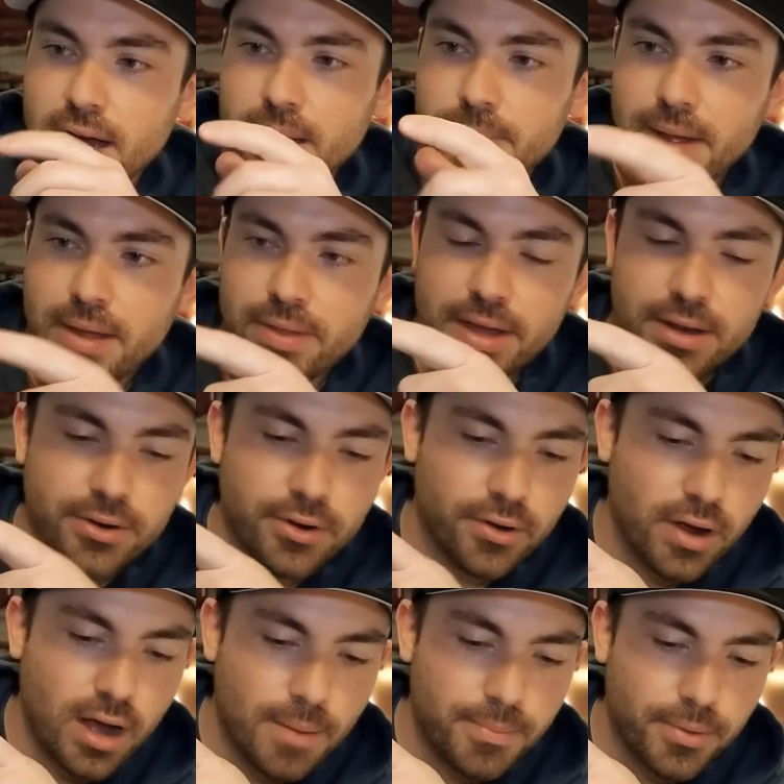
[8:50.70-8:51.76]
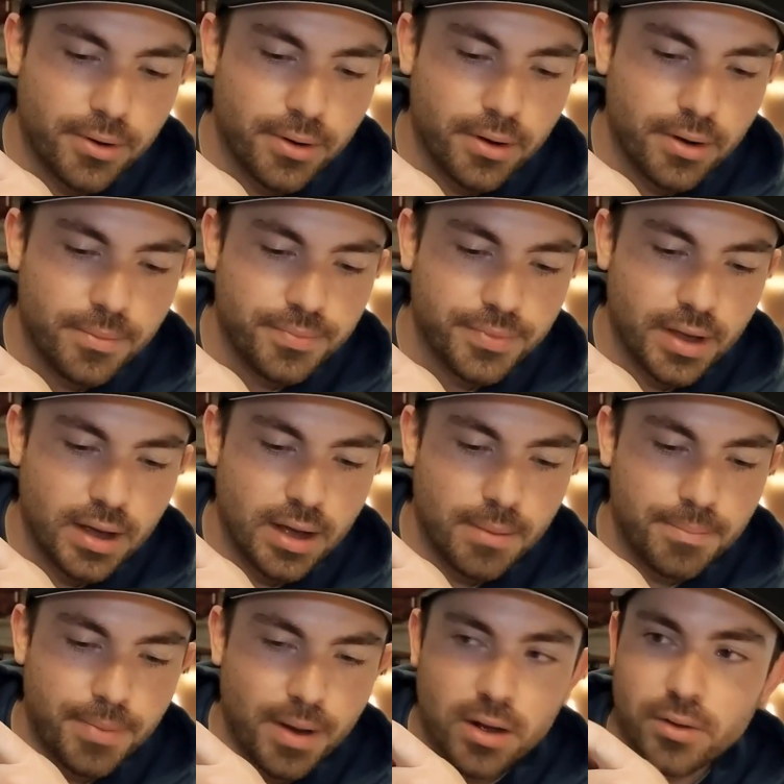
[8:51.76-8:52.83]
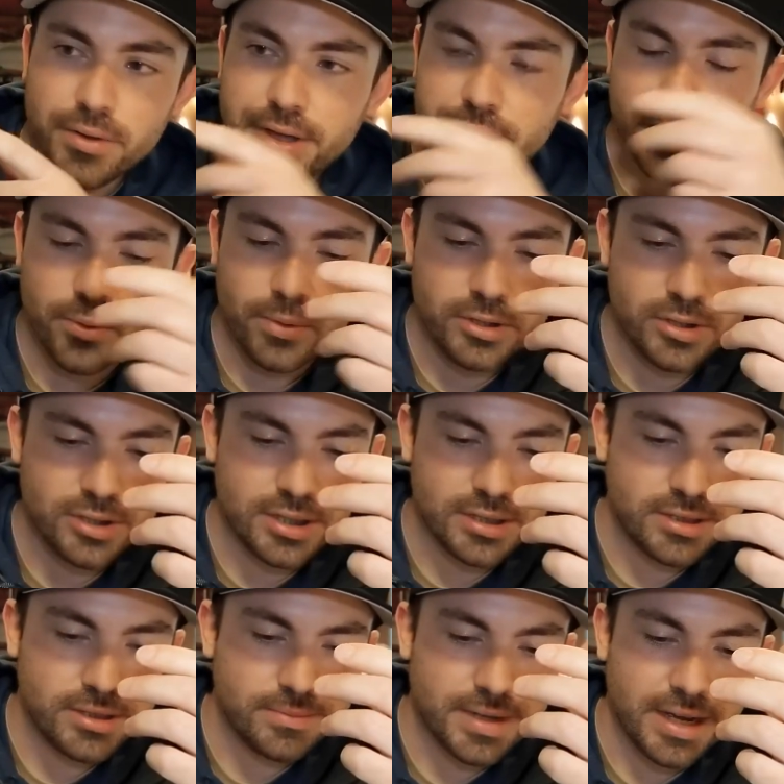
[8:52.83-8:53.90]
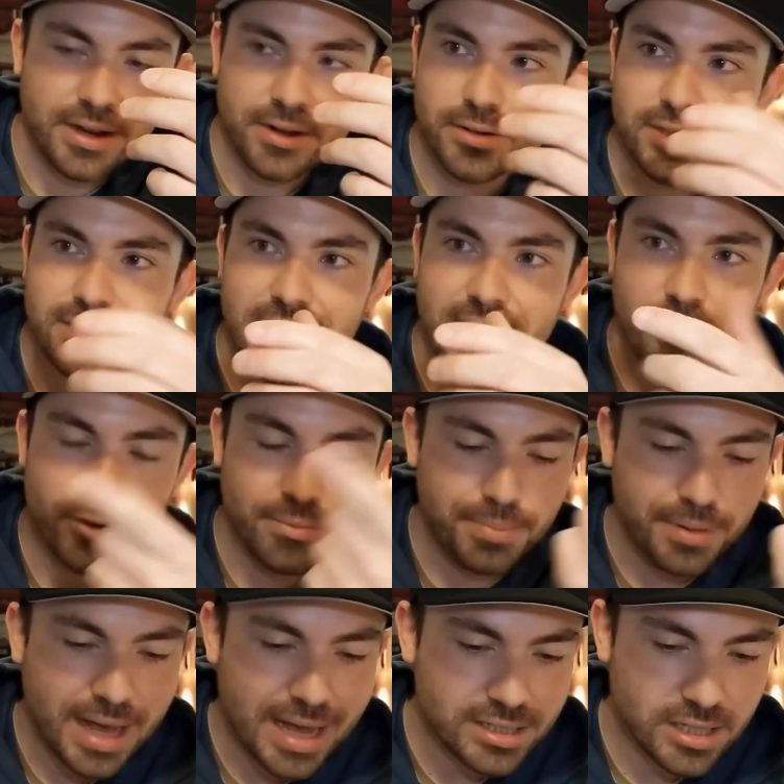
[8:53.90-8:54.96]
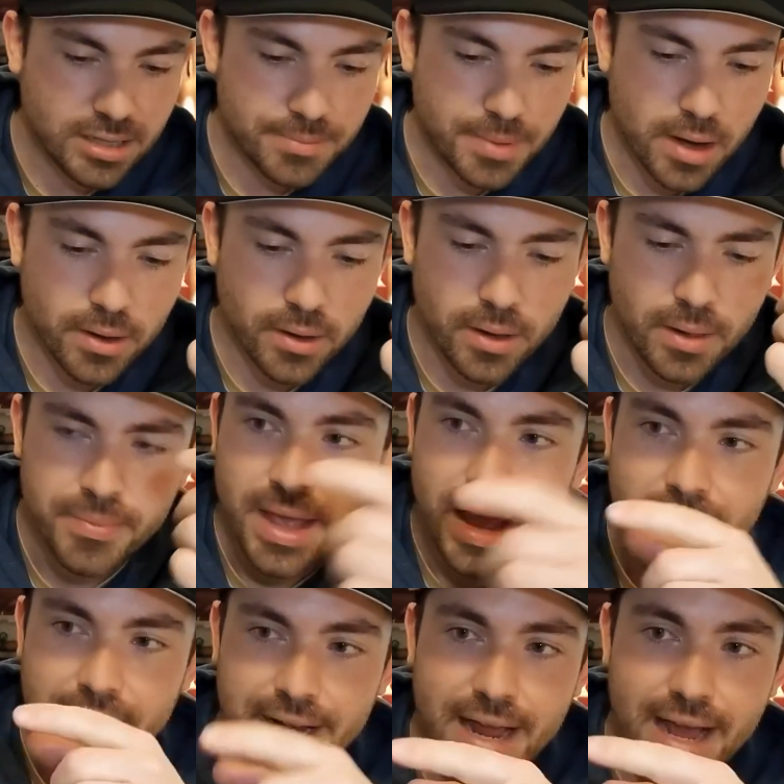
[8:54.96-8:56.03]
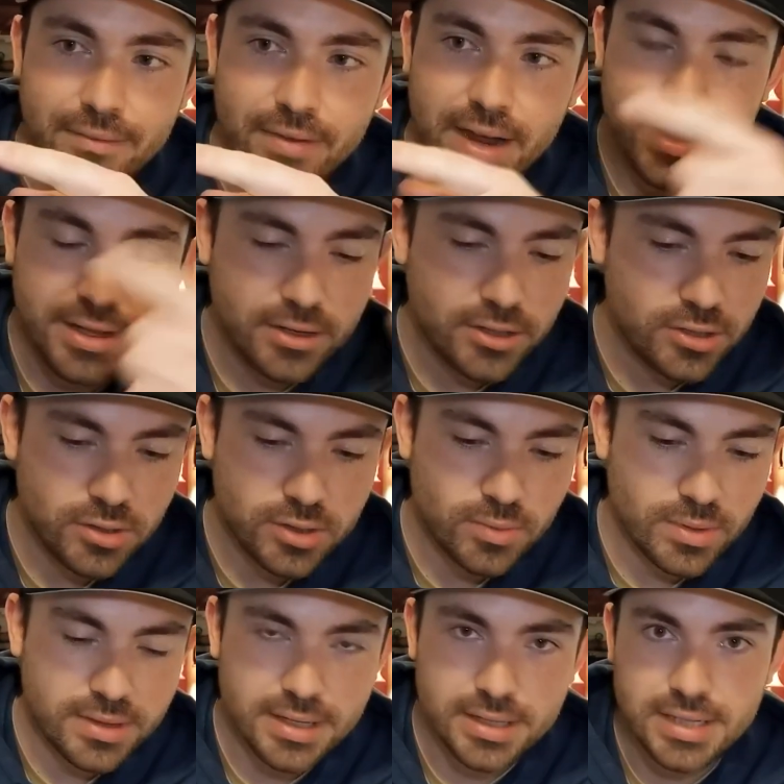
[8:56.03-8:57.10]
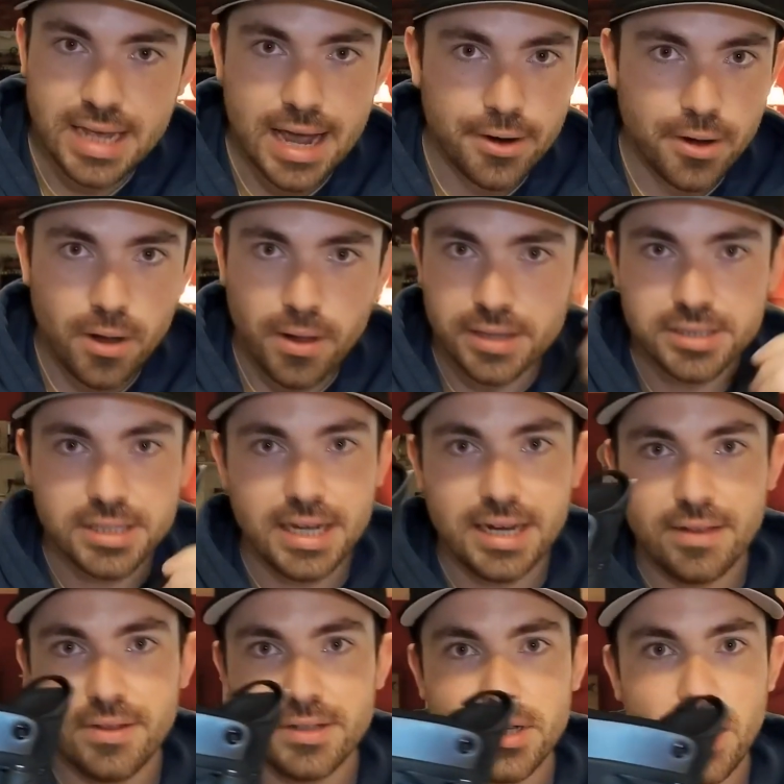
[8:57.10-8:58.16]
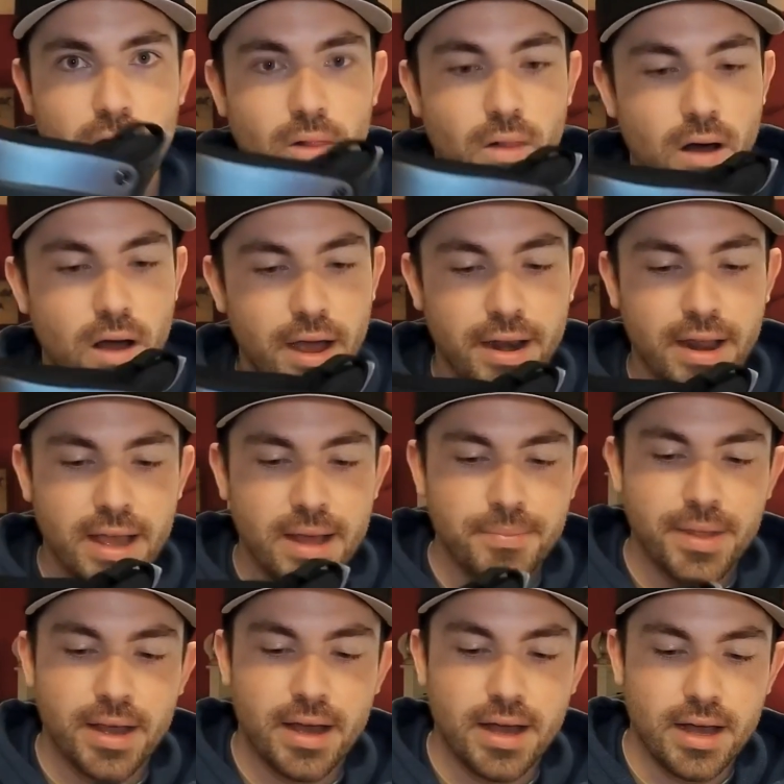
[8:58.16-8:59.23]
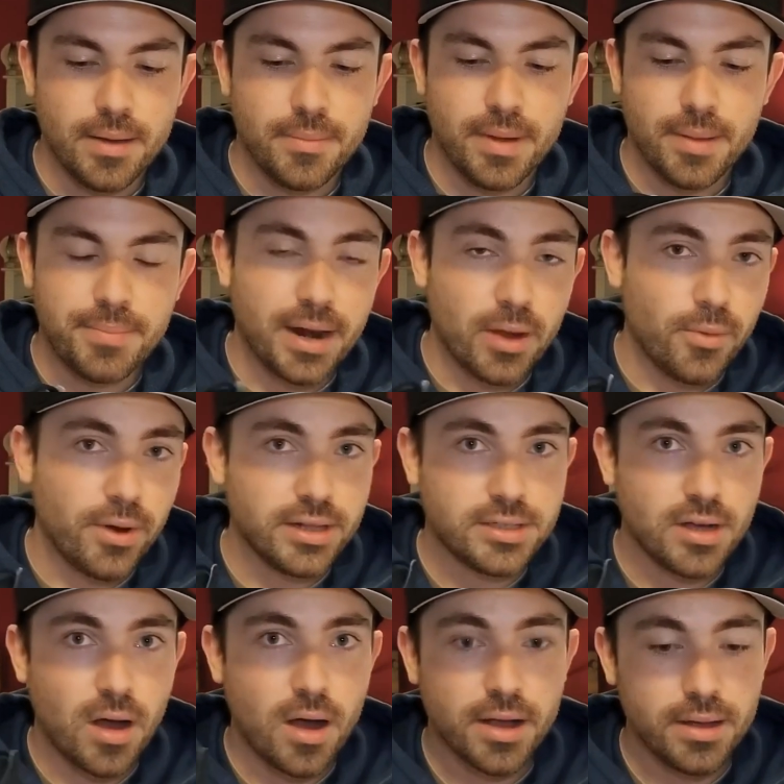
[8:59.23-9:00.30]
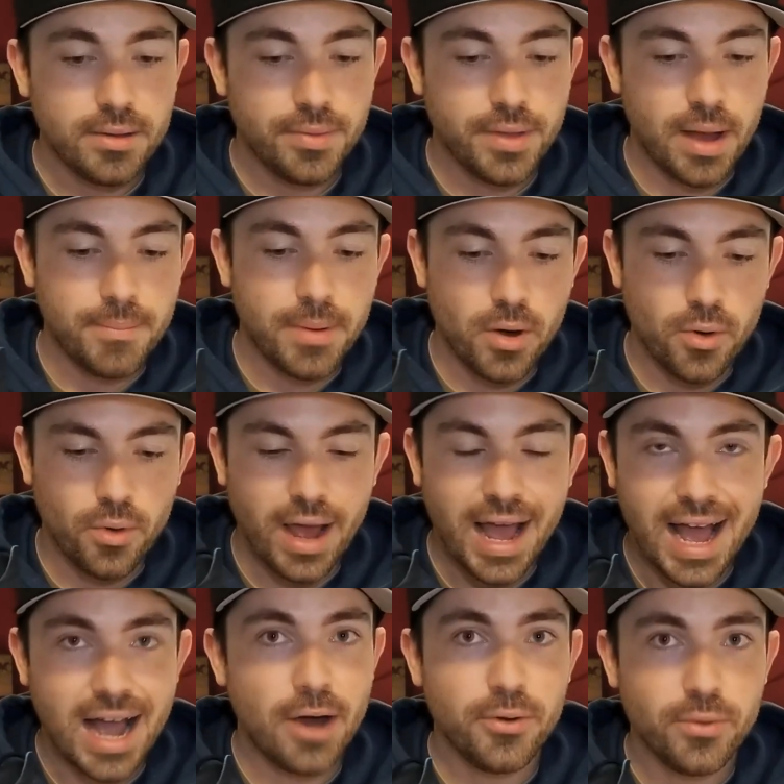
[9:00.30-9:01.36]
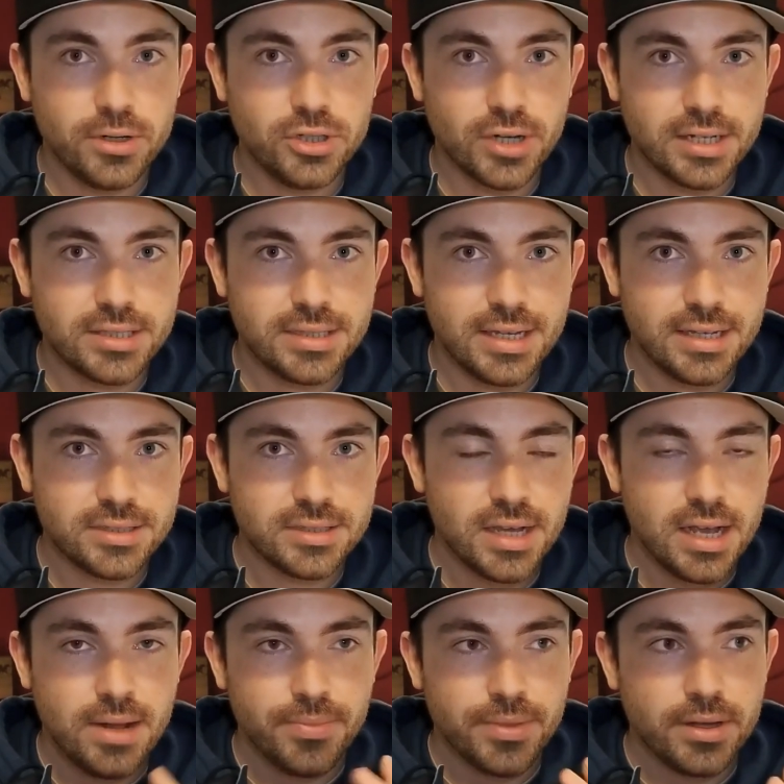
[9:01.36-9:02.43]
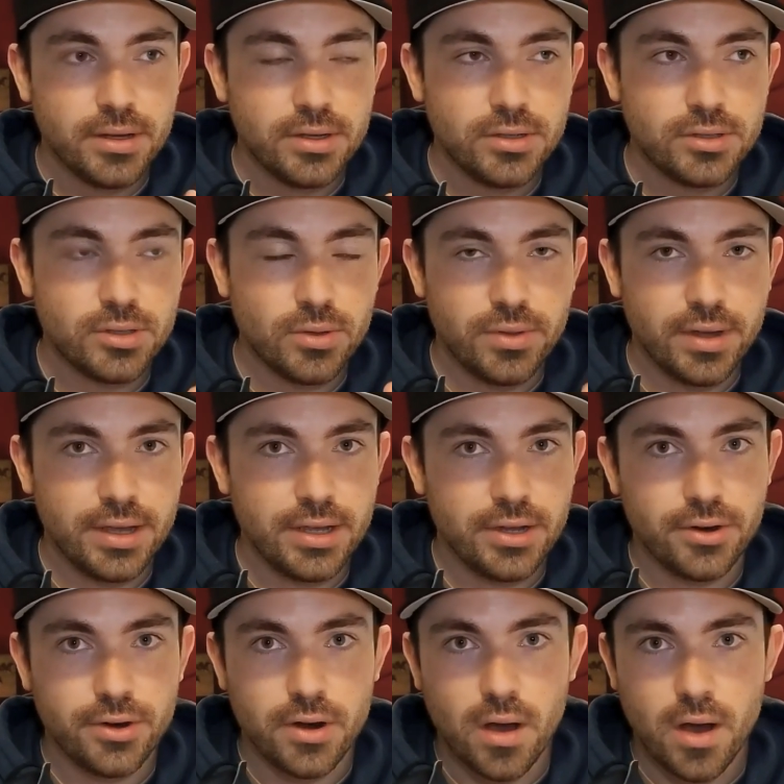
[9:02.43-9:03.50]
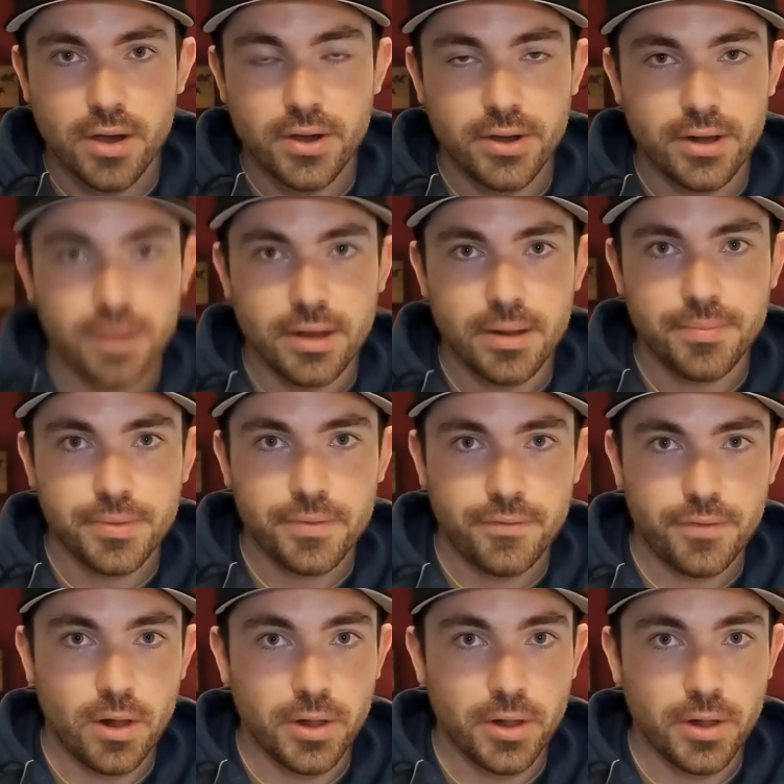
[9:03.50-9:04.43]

And then your upper buckle here, which is just kind of your standard plastic buckle. I didn't have any issues with this at all. I skated this a lot, but I want to talk about how to adjust this so that you're not gonna fall on